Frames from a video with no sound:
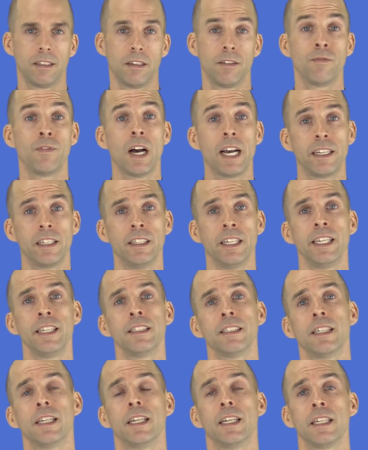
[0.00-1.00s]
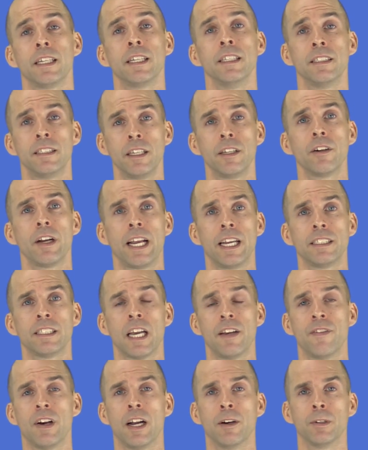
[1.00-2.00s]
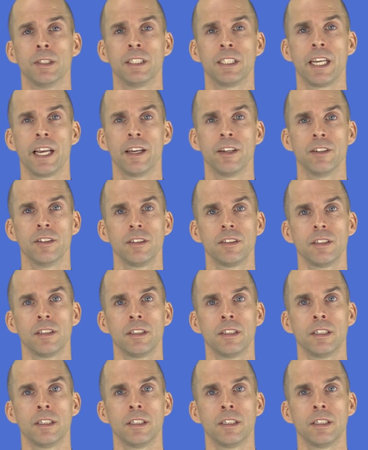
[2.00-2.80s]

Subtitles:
Finally, consider antivirus scanners.